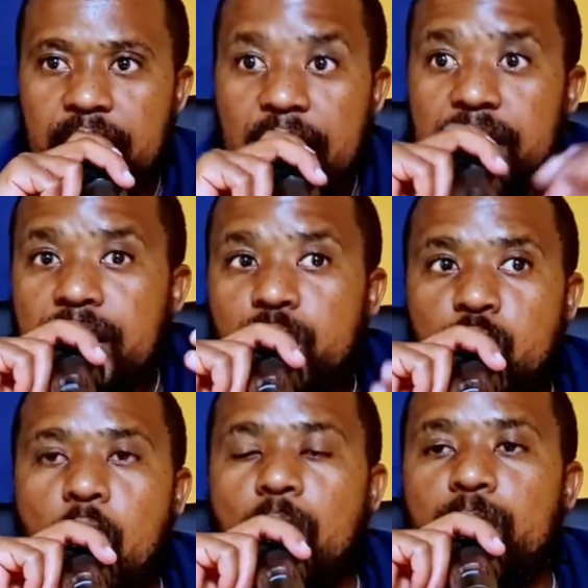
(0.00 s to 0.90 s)
That's the
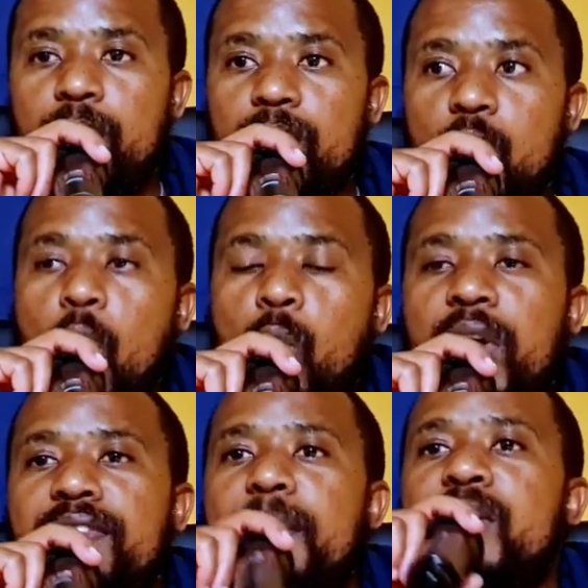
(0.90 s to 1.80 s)
job. Your
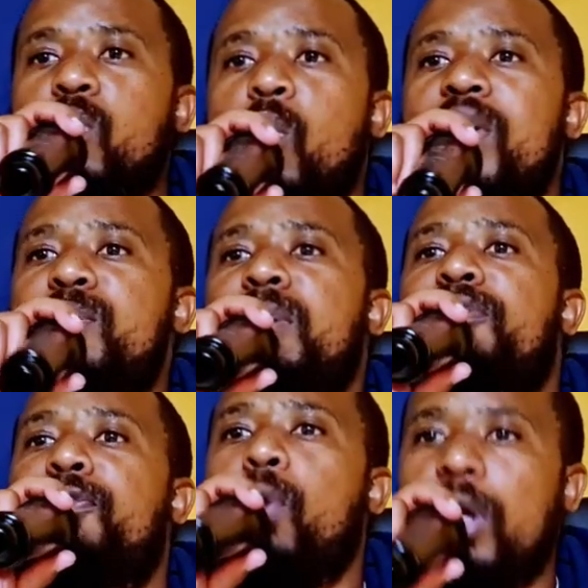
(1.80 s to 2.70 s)
quiver must always
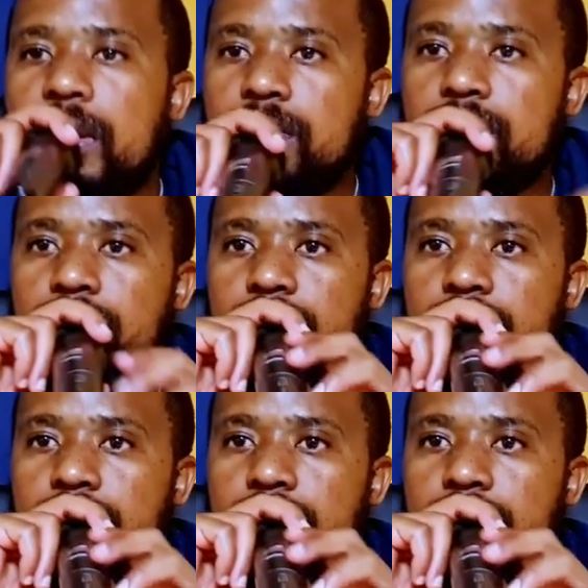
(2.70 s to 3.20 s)
be full